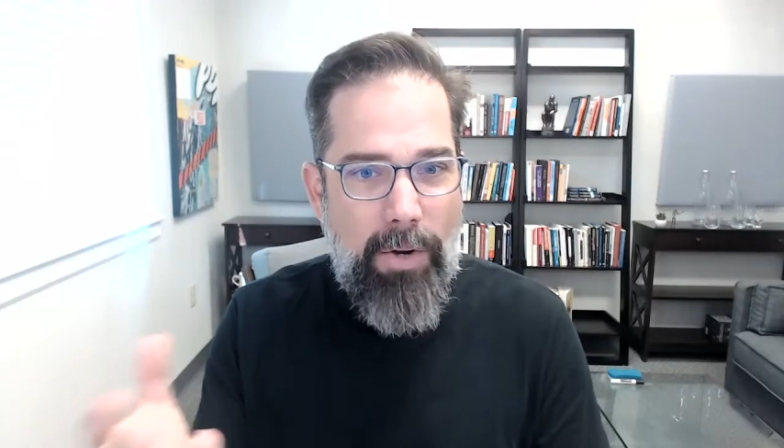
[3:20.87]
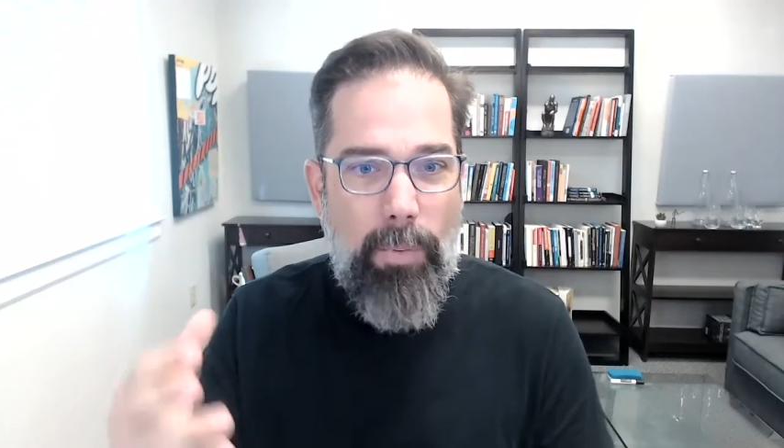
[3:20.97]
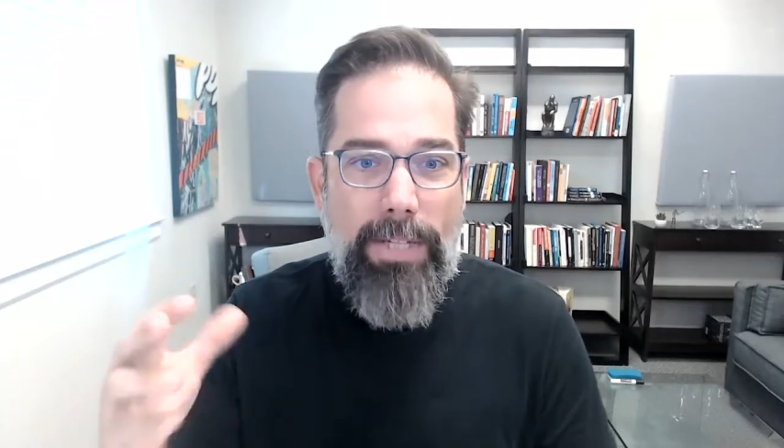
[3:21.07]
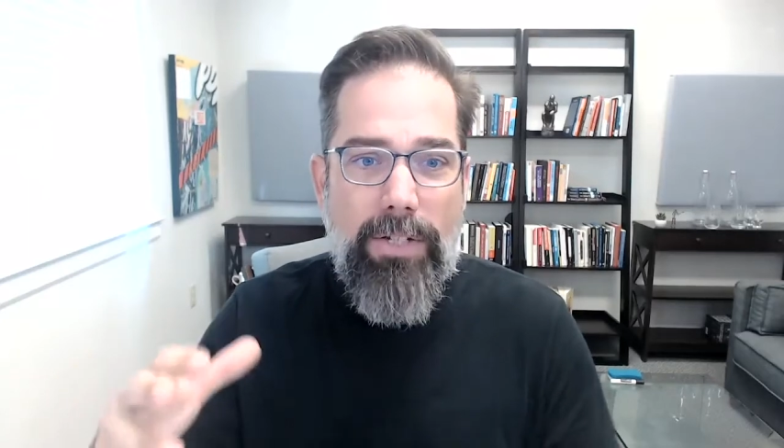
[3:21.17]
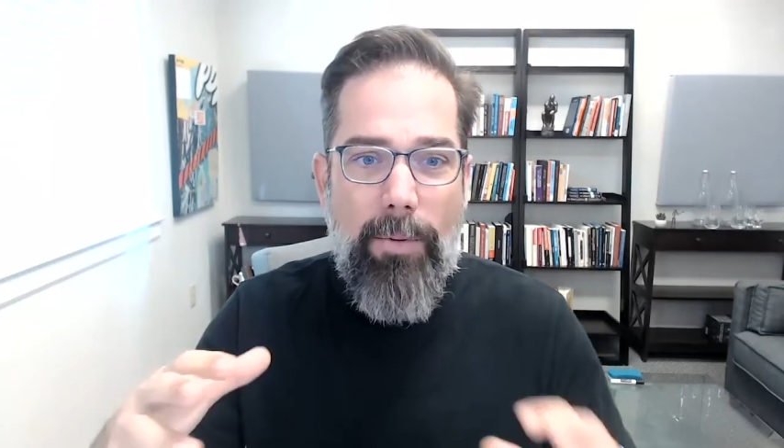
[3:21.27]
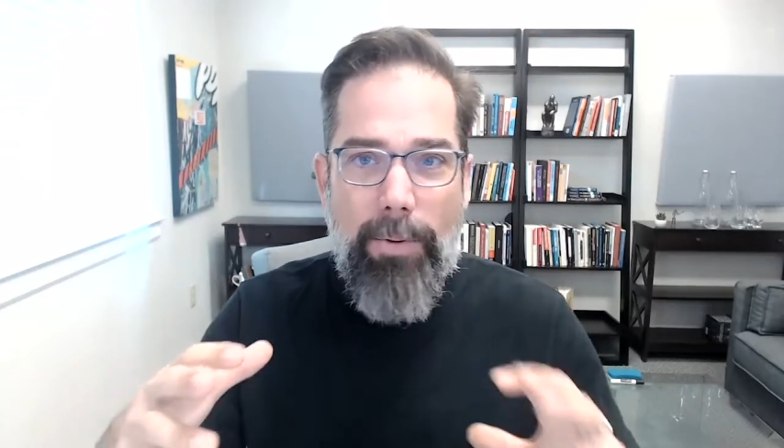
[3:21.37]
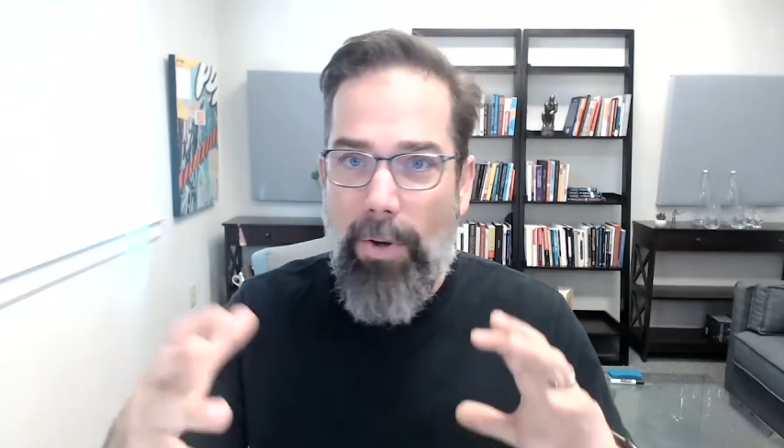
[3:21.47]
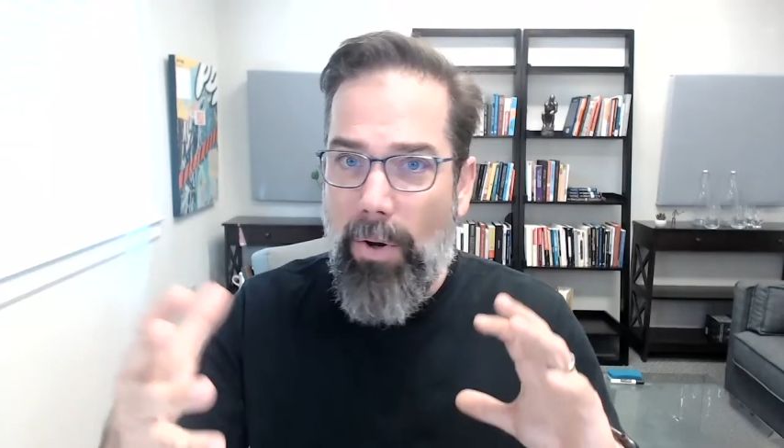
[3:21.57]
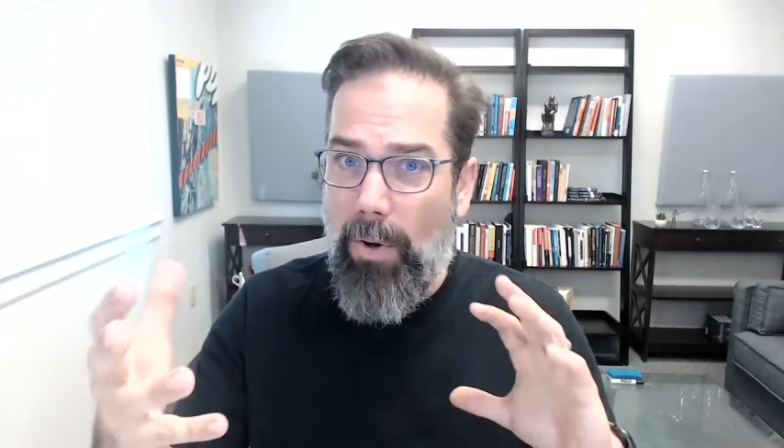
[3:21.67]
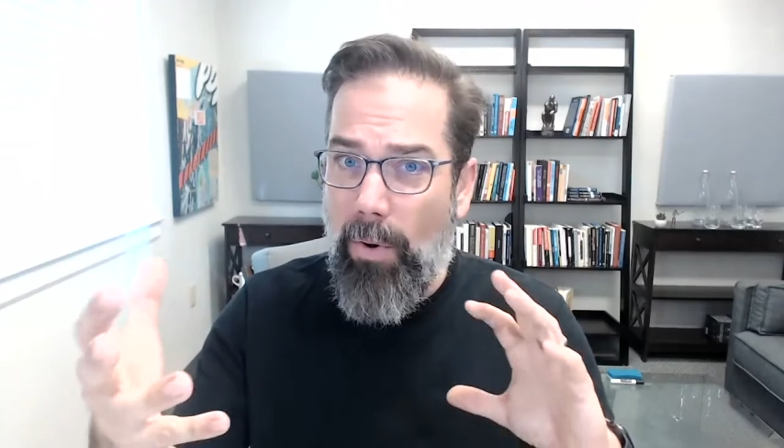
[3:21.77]
We start with a
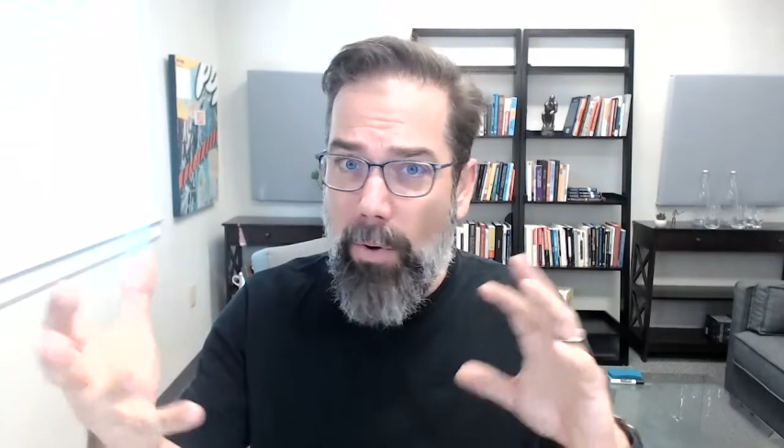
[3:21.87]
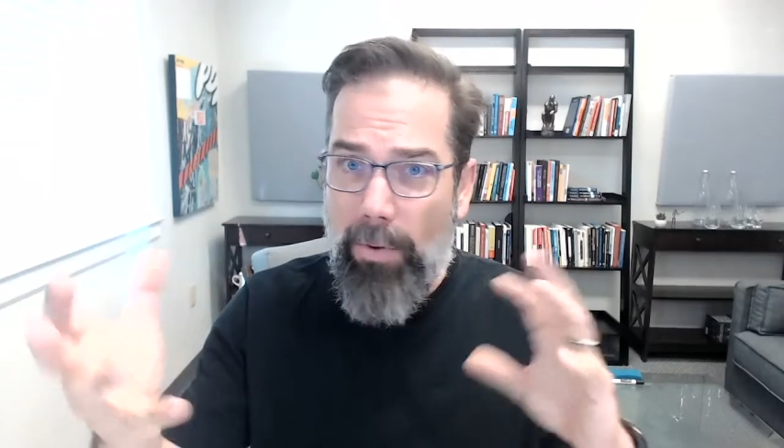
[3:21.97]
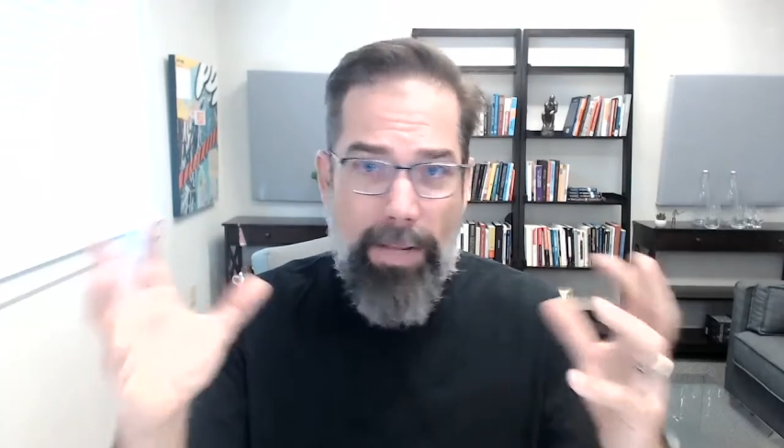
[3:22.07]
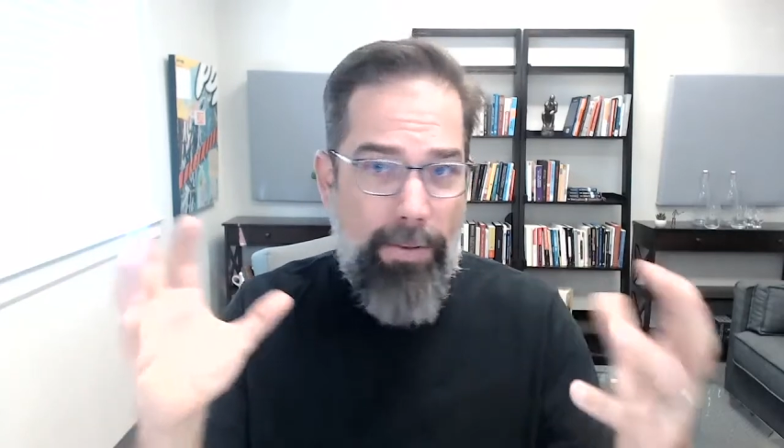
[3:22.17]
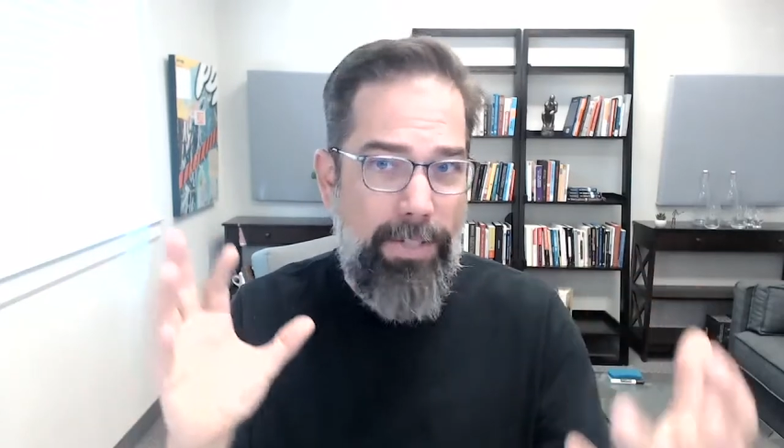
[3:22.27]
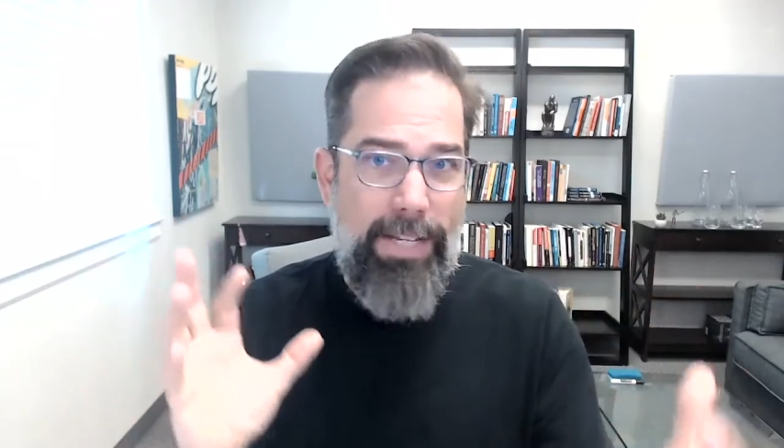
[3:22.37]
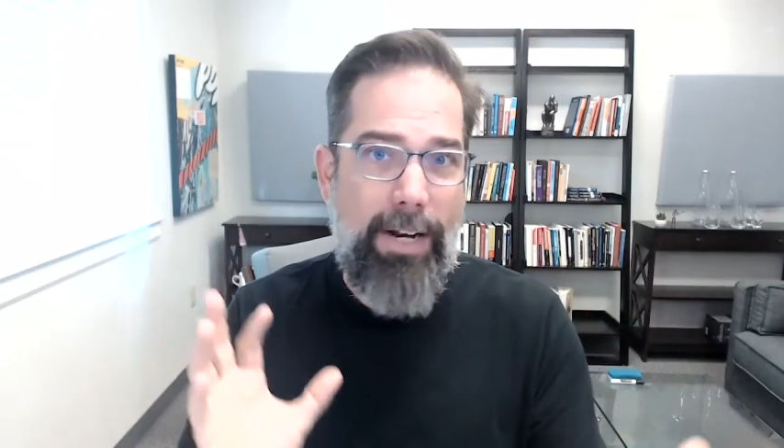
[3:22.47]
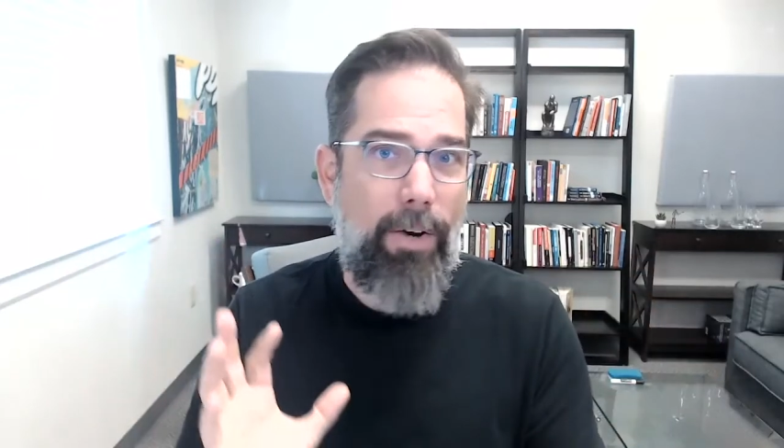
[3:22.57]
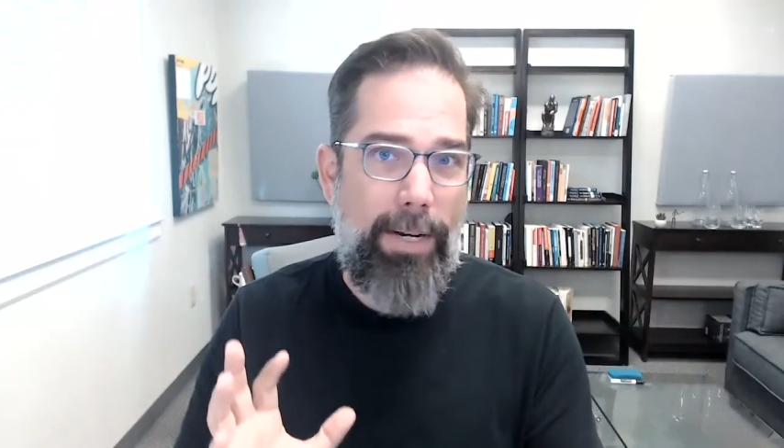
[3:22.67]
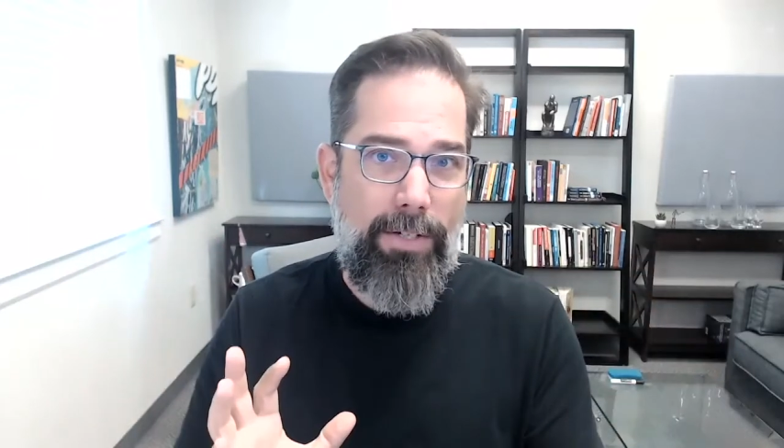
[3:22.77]
whole nother set
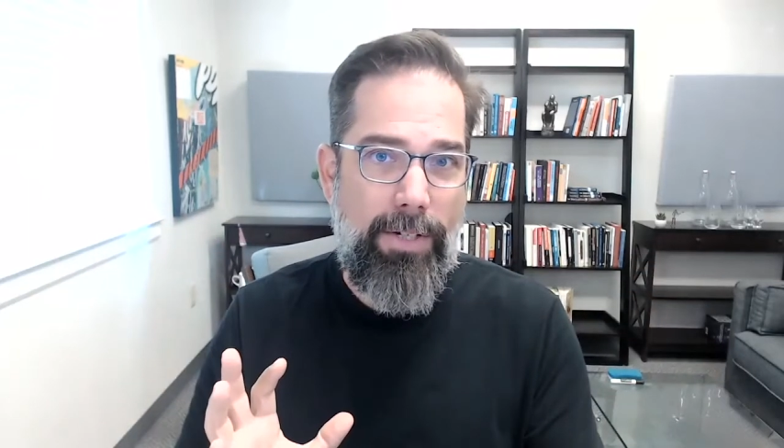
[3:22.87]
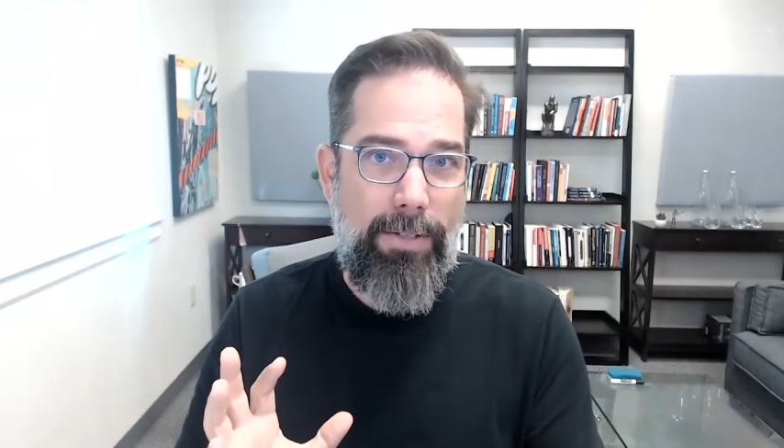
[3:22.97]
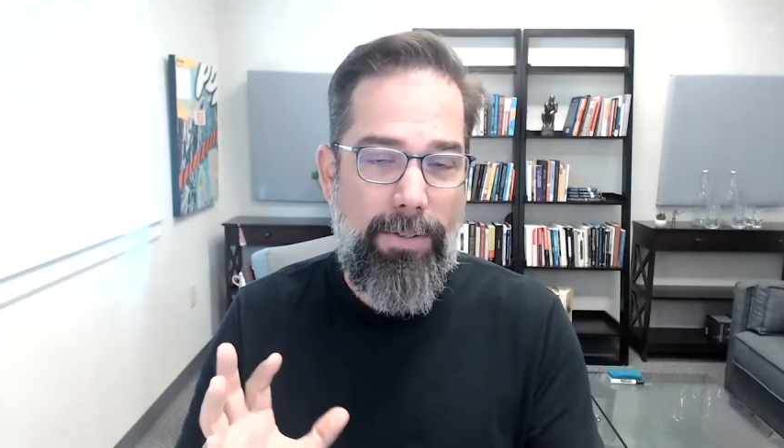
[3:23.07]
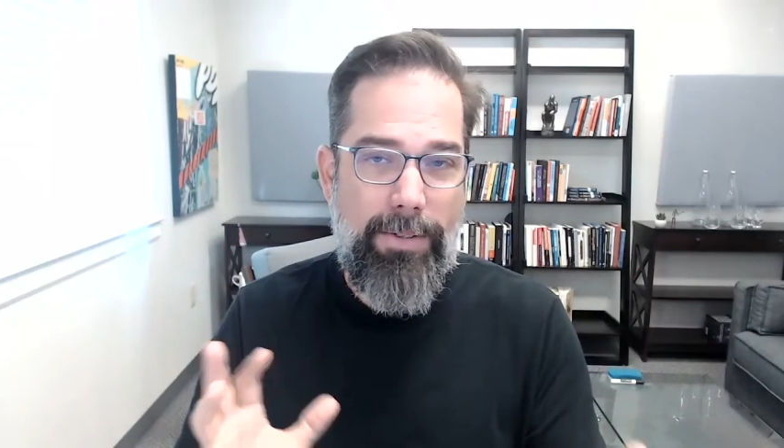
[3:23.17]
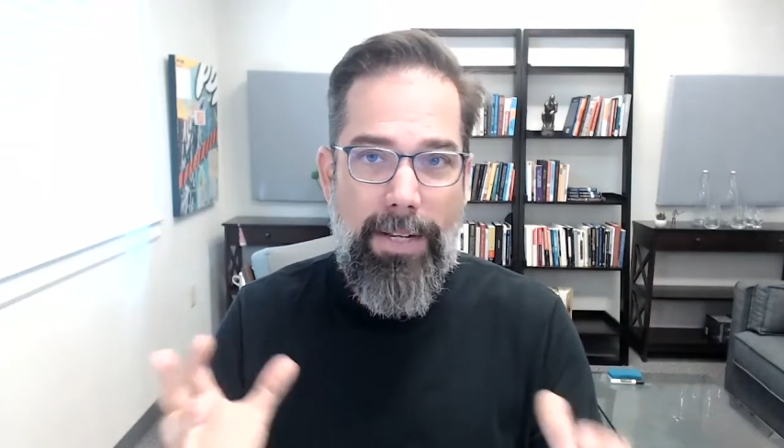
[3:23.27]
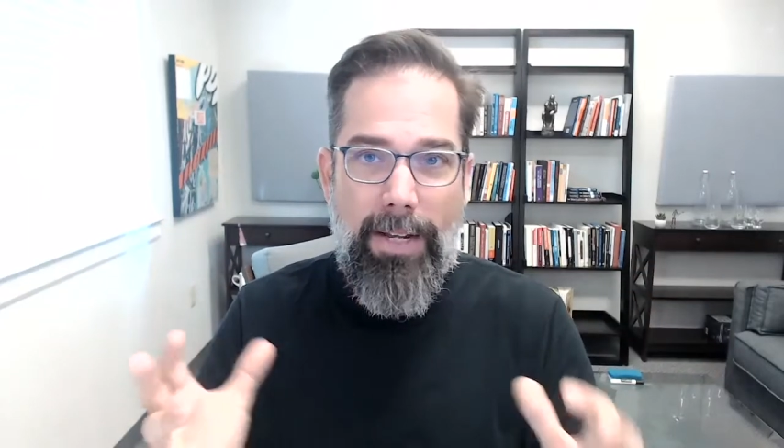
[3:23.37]
of questions,